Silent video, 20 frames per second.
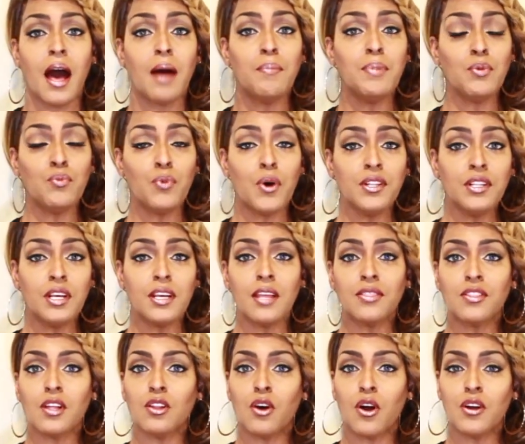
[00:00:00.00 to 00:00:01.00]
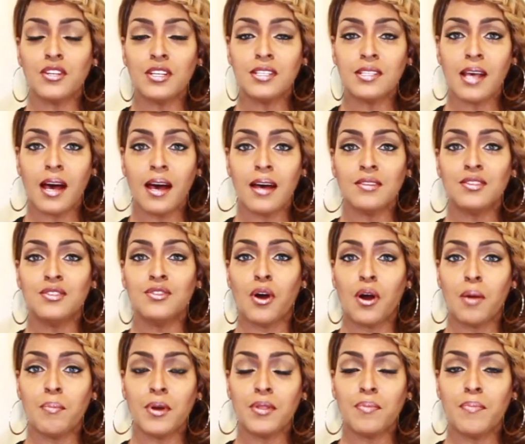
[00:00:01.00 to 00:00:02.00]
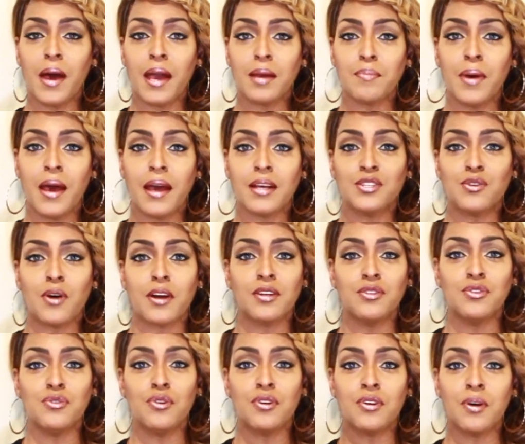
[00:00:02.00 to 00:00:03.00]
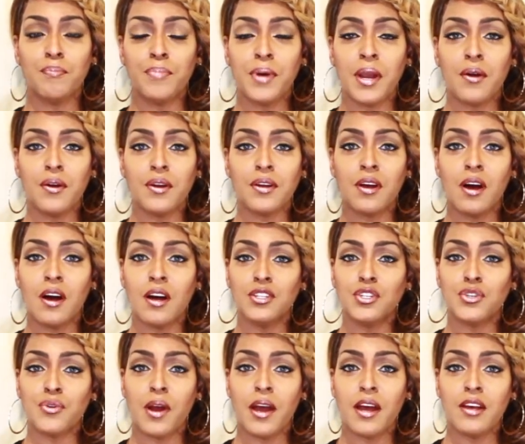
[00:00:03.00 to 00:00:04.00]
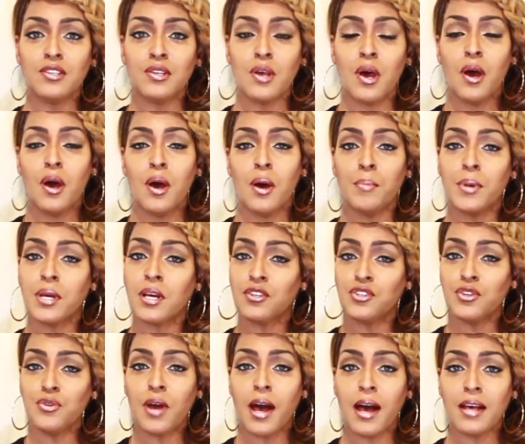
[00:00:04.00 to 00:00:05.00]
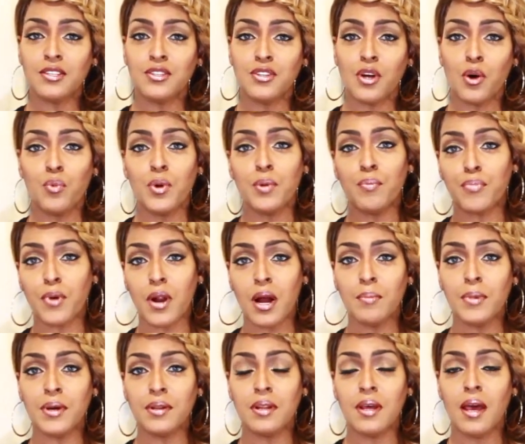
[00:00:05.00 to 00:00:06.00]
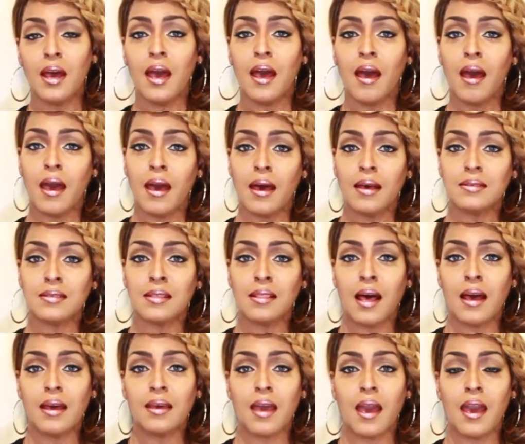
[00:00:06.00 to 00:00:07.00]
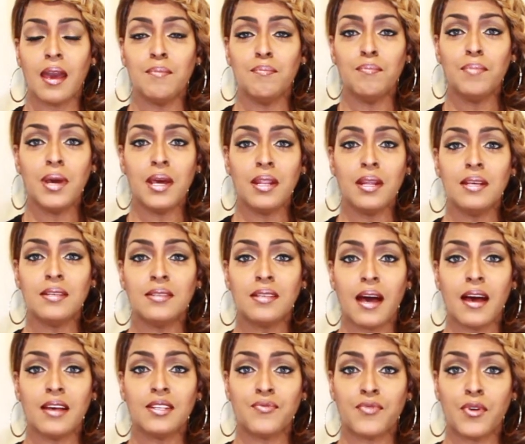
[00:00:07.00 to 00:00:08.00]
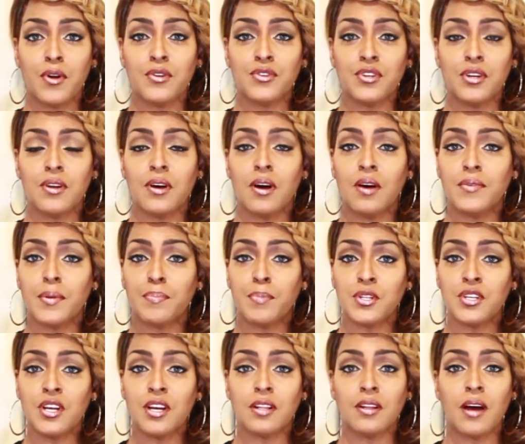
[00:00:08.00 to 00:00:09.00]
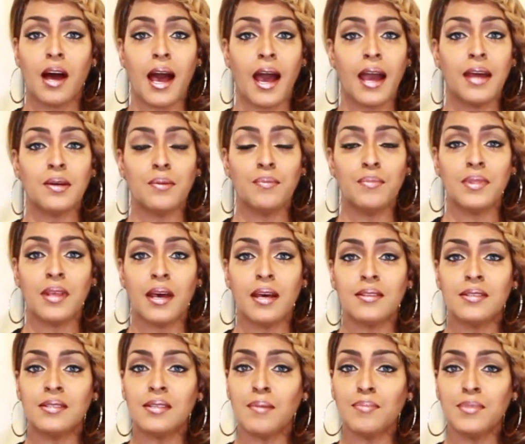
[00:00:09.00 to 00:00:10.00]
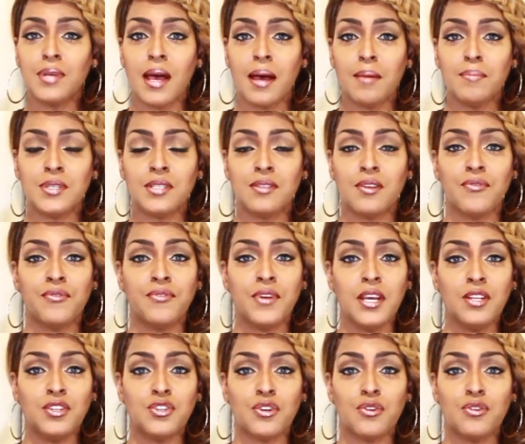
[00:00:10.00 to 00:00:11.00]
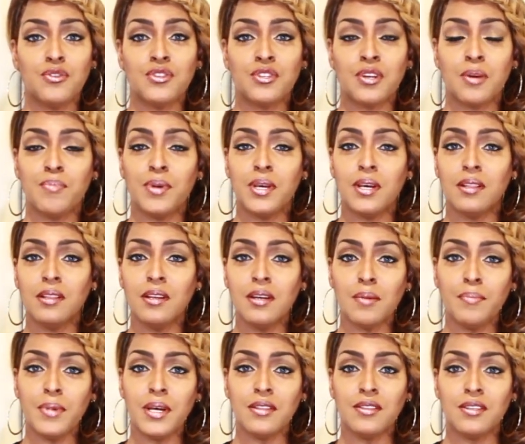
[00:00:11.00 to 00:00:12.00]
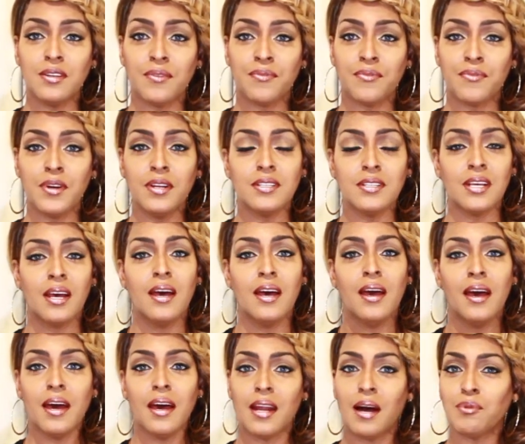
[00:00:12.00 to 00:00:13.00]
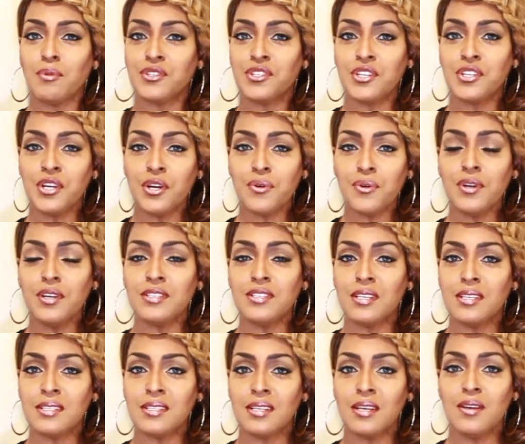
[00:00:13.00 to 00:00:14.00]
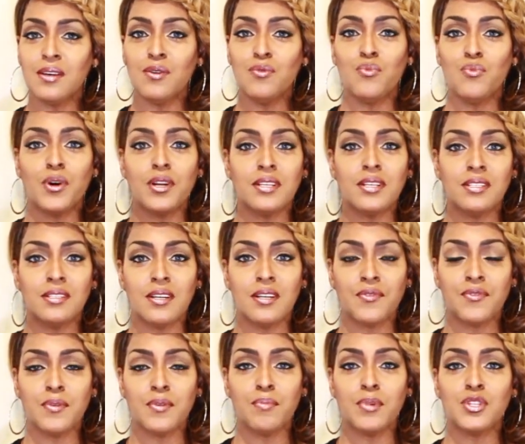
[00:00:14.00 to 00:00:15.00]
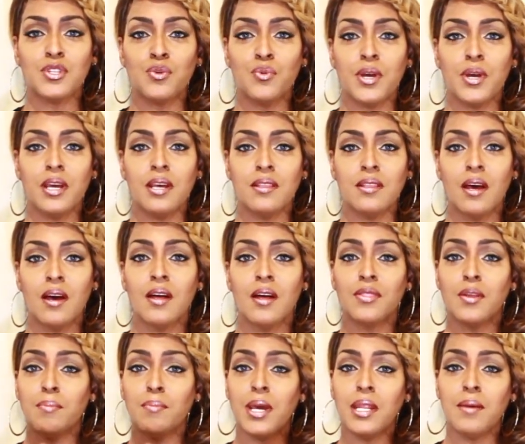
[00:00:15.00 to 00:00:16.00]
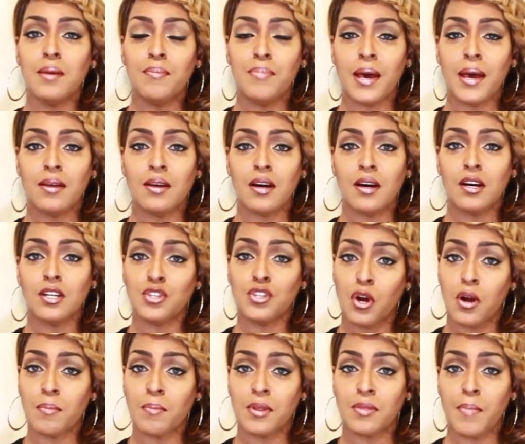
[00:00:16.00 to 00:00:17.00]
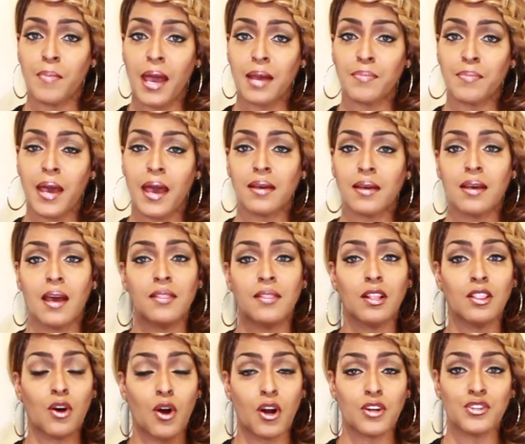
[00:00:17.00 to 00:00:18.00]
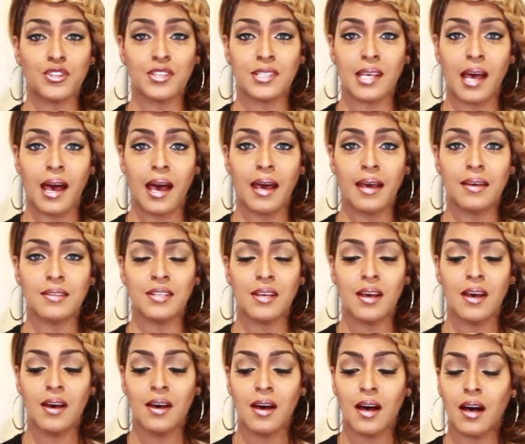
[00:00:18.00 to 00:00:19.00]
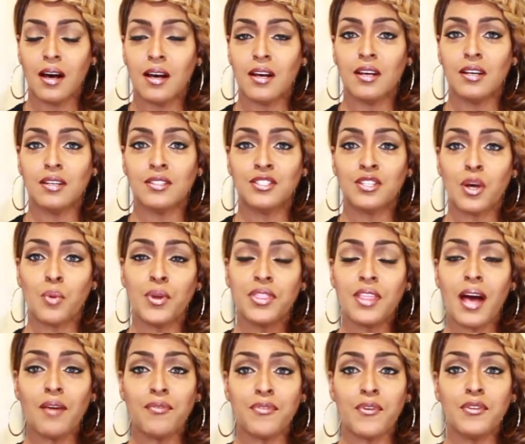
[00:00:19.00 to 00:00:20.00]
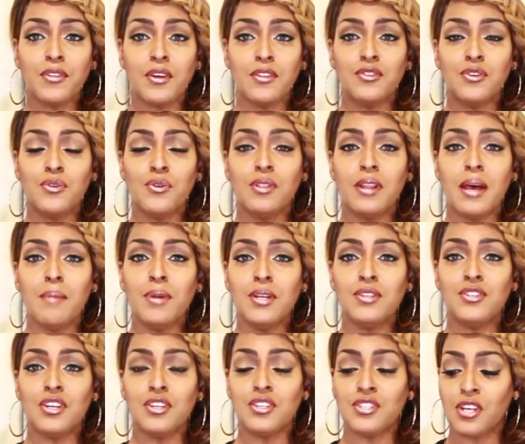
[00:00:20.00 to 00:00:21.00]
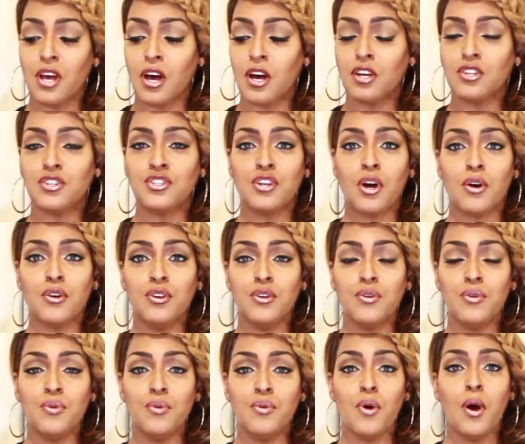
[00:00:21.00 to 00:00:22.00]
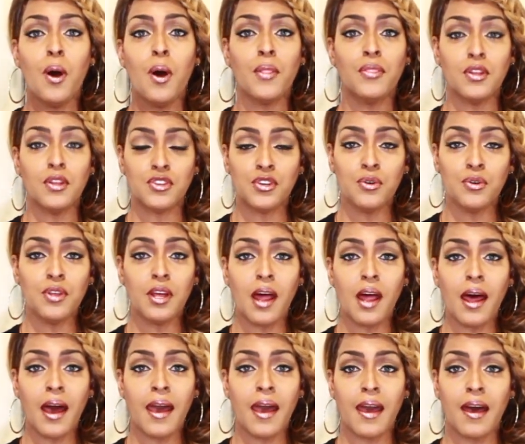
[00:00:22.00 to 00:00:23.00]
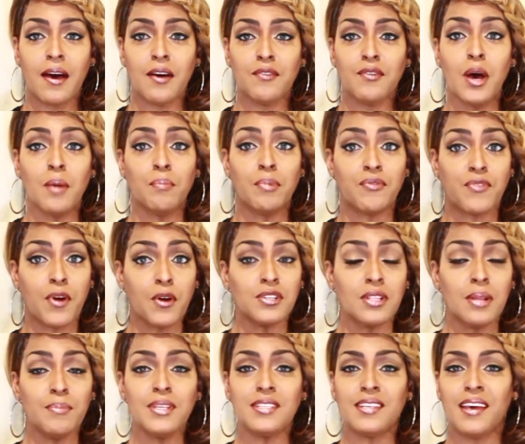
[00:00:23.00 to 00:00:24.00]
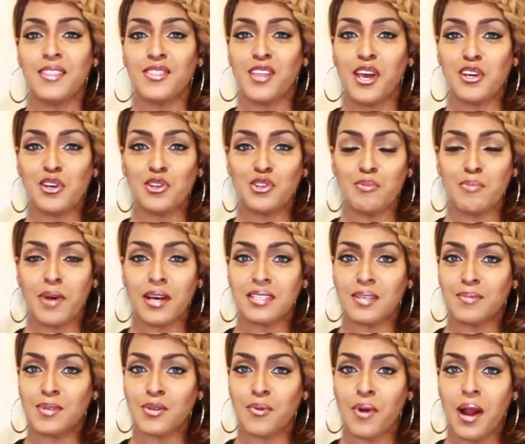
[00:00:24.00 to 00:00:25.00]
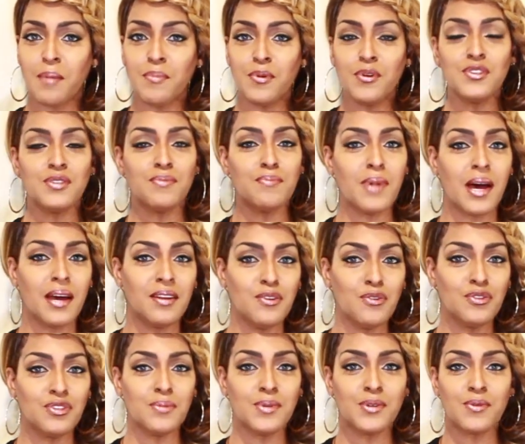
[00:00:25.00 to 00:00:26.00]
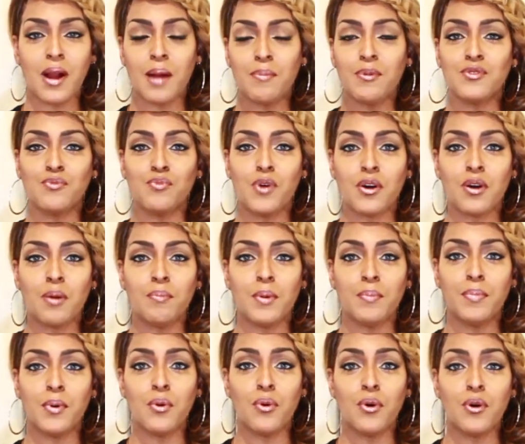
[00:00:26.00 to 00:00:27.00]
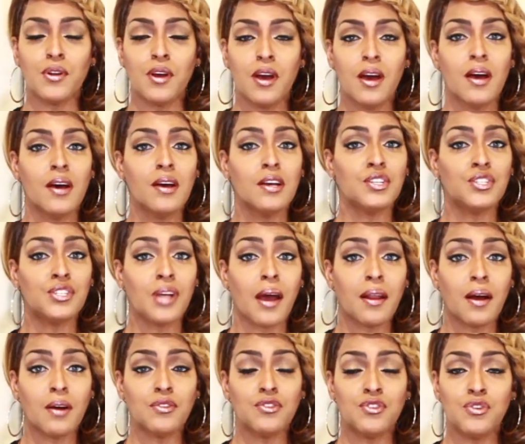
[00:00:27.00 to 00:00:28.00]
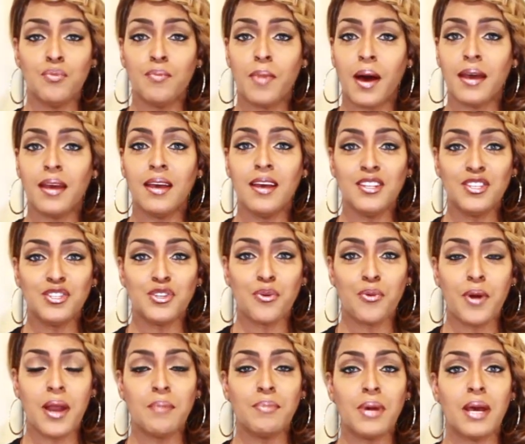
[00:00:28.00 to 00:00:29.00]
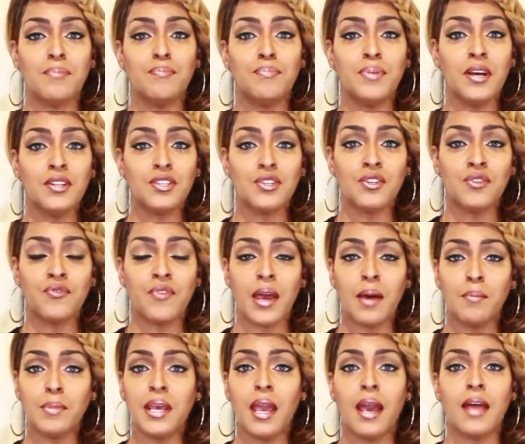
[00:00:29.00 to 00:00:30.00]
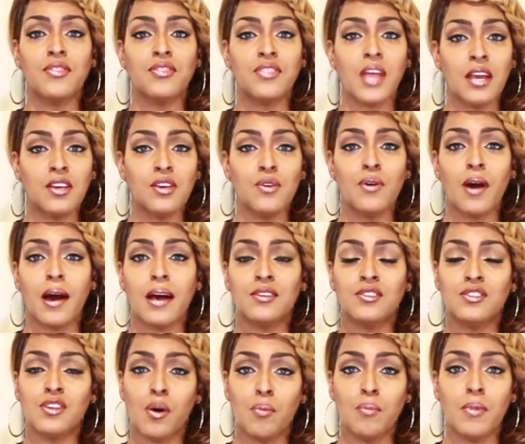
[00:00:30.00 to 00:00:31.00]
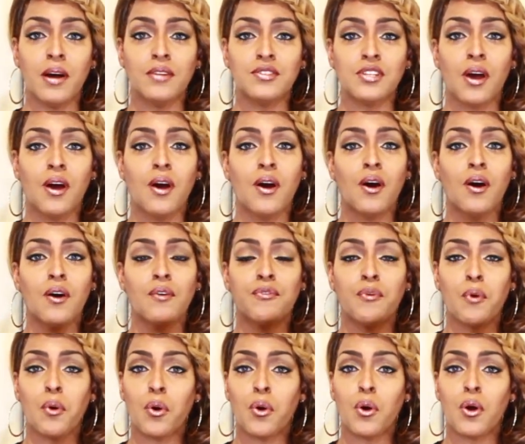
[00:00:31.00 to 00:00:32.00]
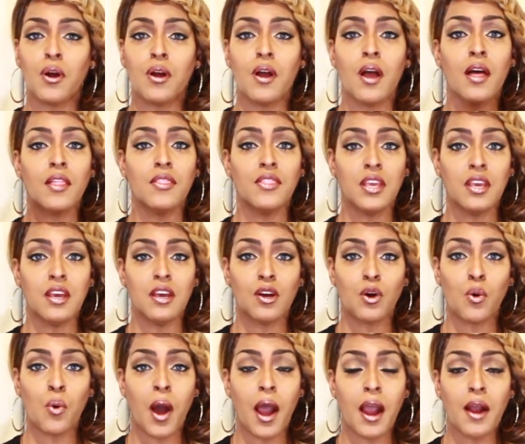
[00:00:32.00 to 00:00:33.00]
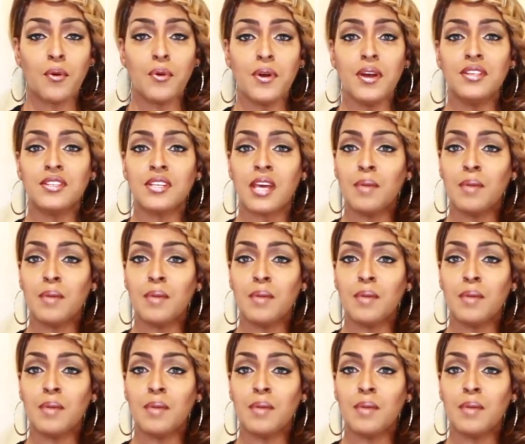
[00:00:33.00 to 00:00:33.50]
I've been wanting to get the largest size Dartmouth backpack so I can do a compare and contrast because you guys know when Brahmin has like a mini size version of a particular item that sometimes the features could be a little bit different and I was curious to see what is different between the mini uh, Dartmouth backpack and the larger size. Uh, so without further ado let me just uh, show you the two that I have but first let me say thank you to my subscribers, my new subscribers welcome aboard. Shout out to my Instagram and Pinterest family and thank you guys so much for the inquiries.